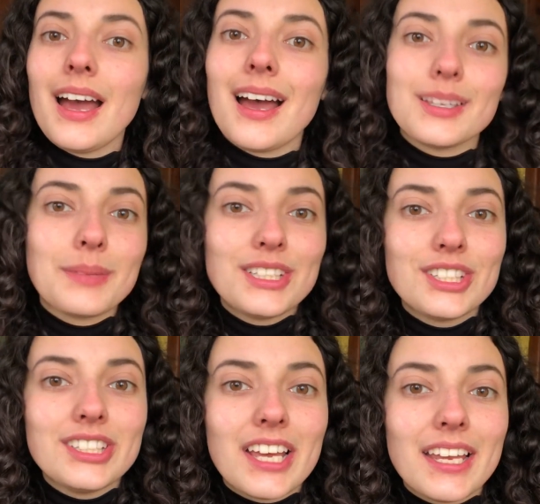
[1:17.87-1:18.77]
As
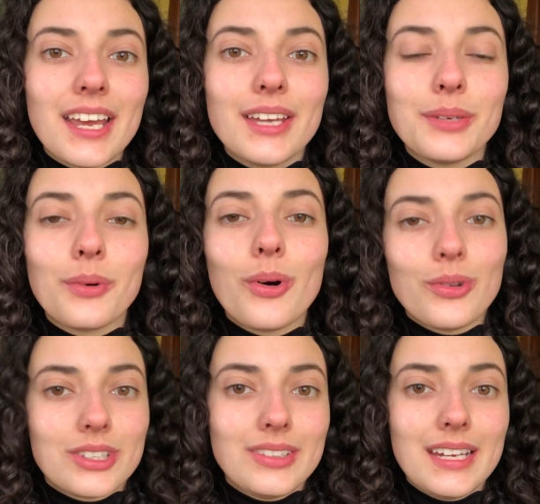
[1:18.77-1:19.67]
mentioned earlier, you will
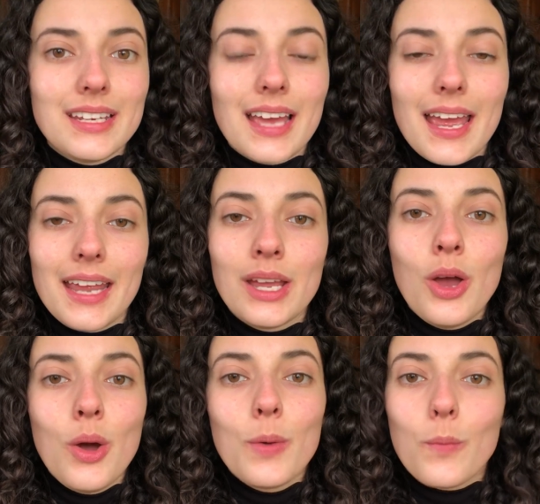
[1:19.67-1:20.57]
also need a
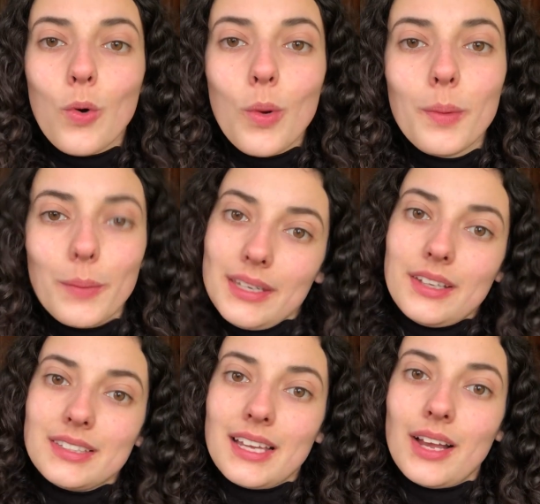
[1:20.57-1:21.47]
warm
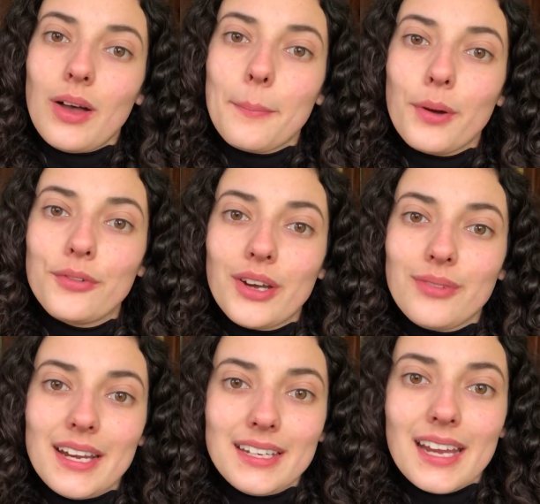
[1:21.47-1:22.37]
windowsill. Above a
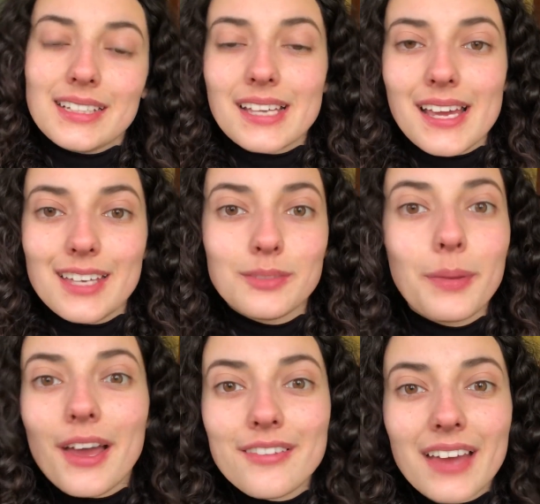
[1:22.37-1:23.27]
radiator is
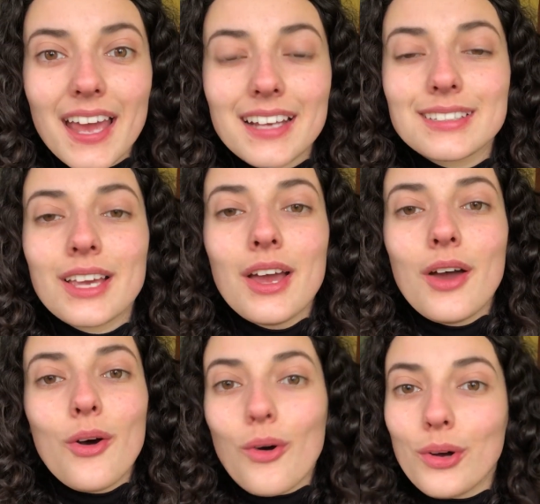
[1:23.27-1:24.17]
perfect,
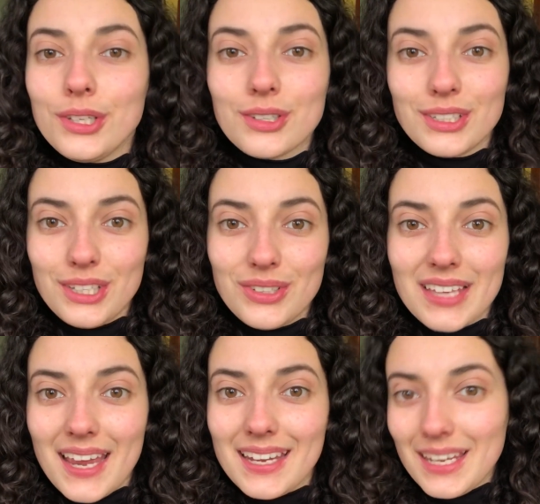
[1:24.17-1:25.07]
or you can use
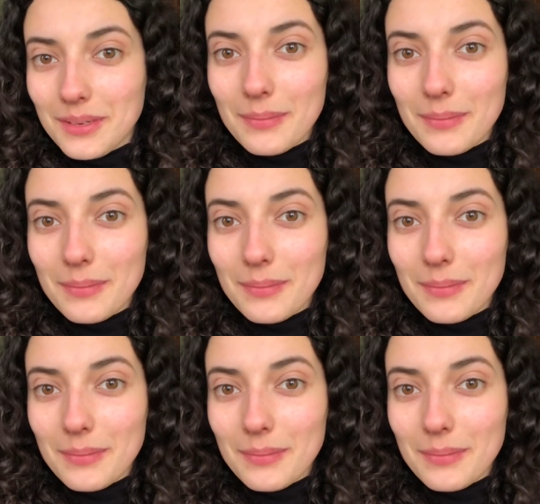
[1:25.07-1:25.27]
a heat